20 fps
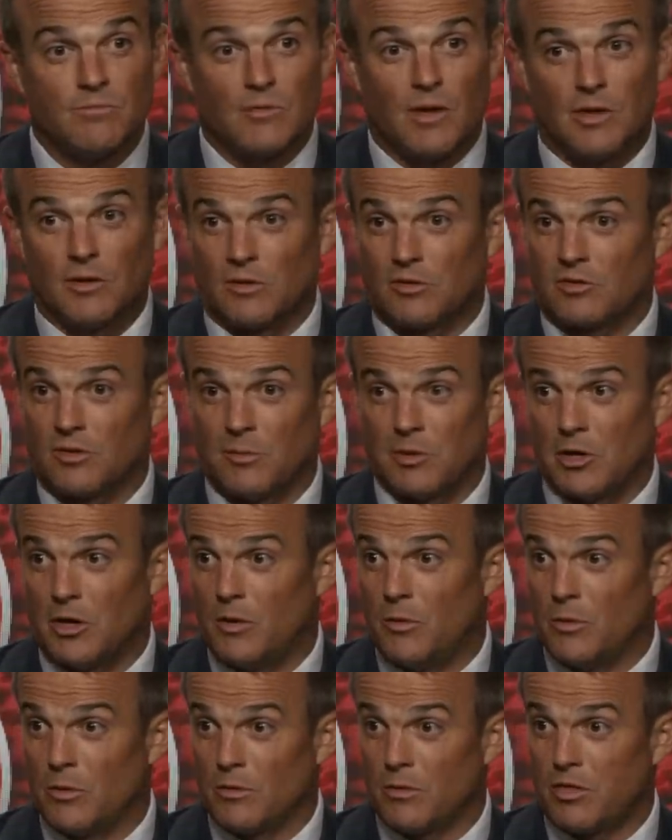uh, some of
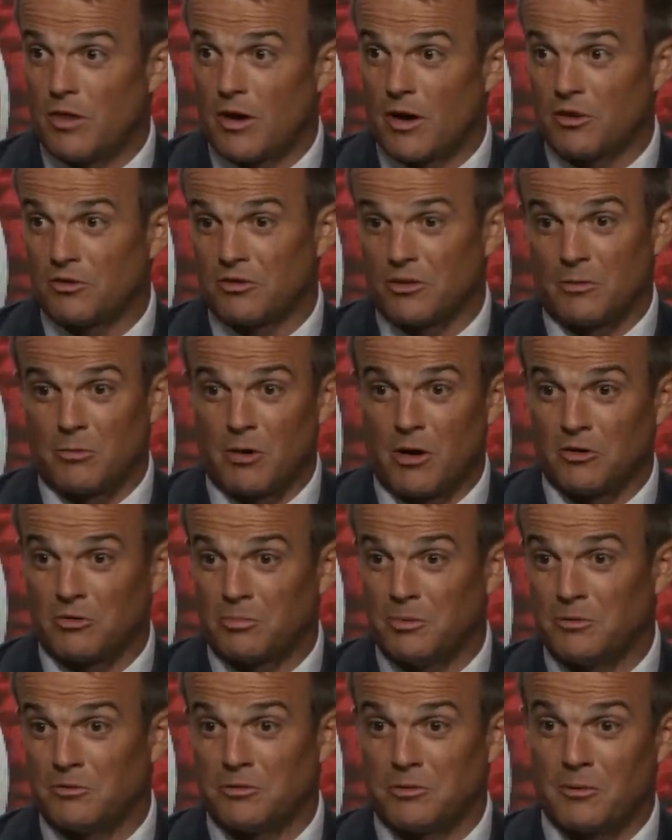y'all thought I should have brought
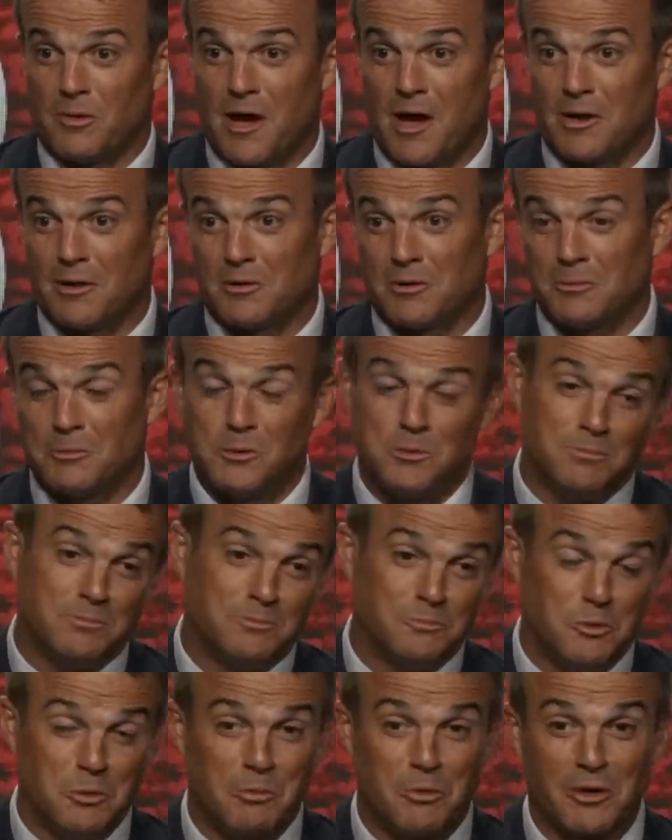Spencer Rattler. We'll
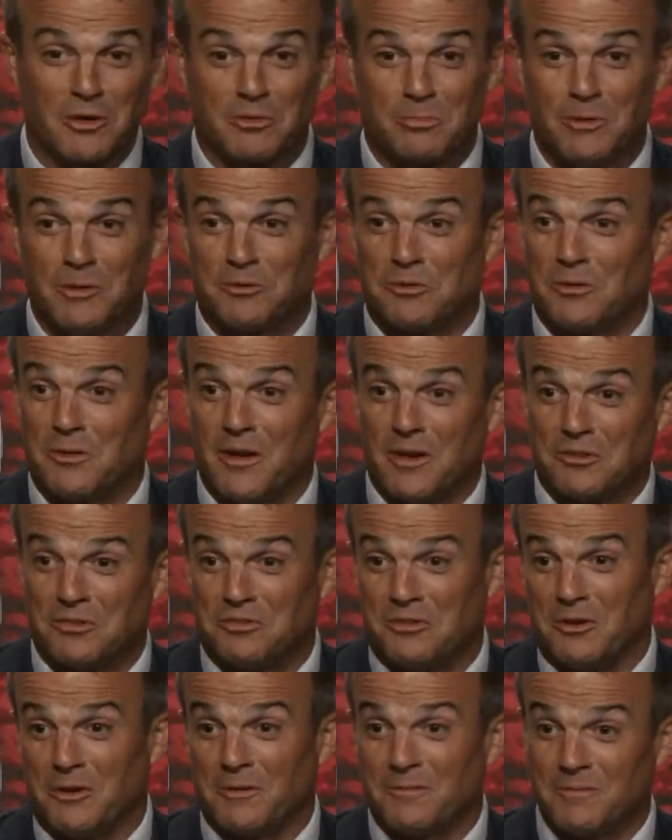we'll bring Spencer
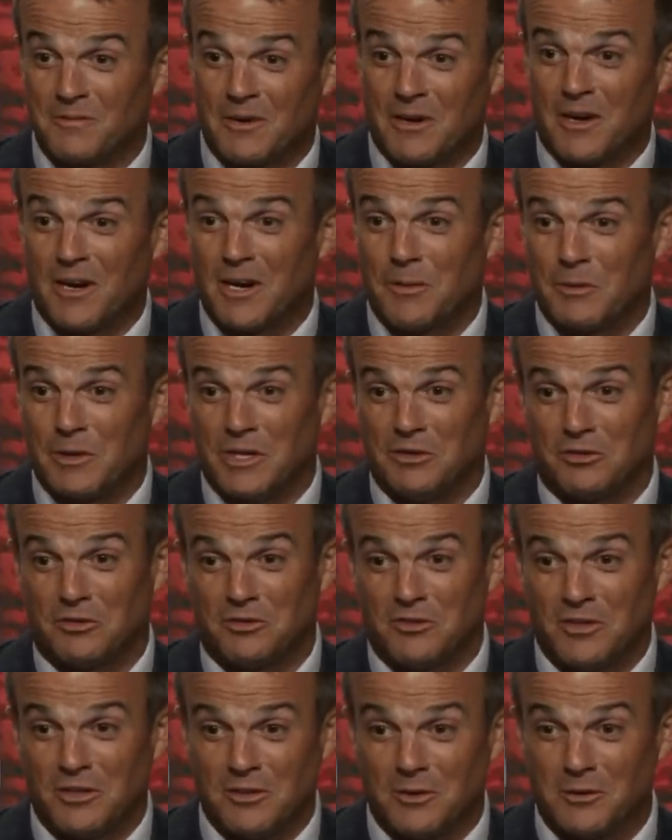next year. All right, when he's a
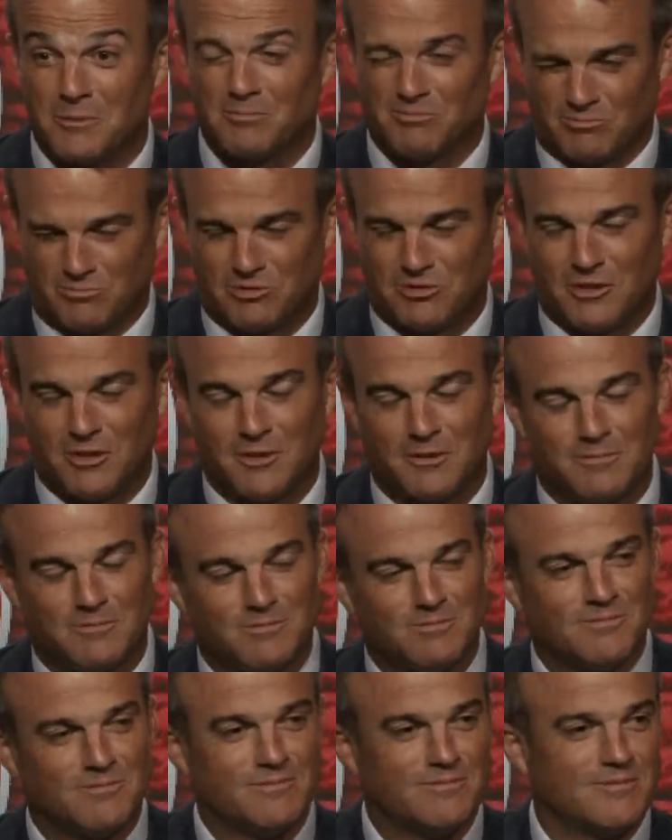senior. So.
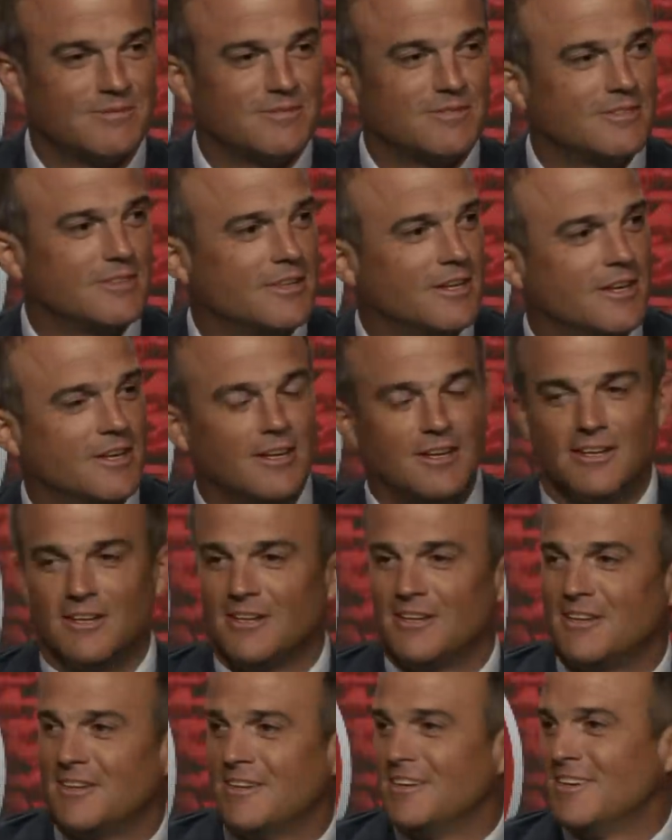In the middle of
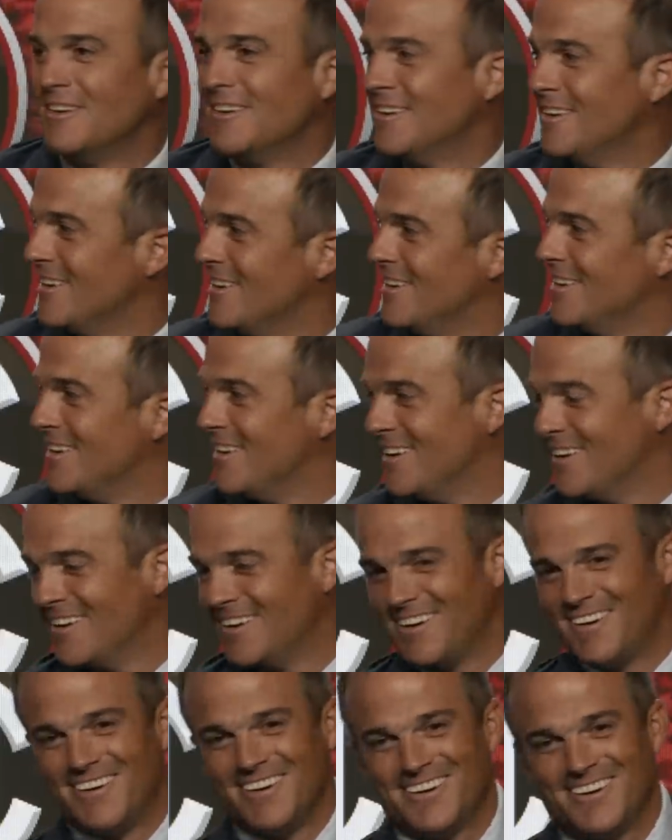coach, second row.
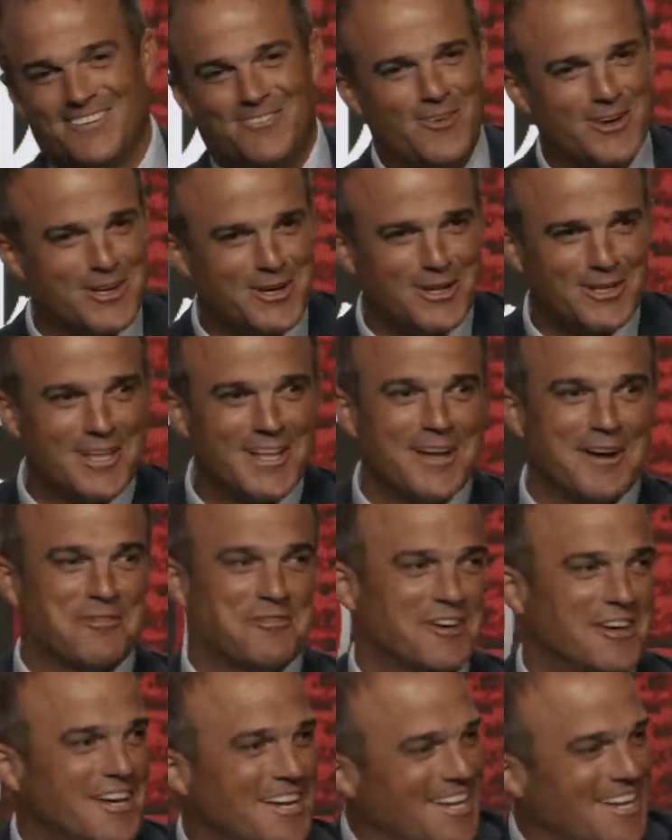Why y'all laugh?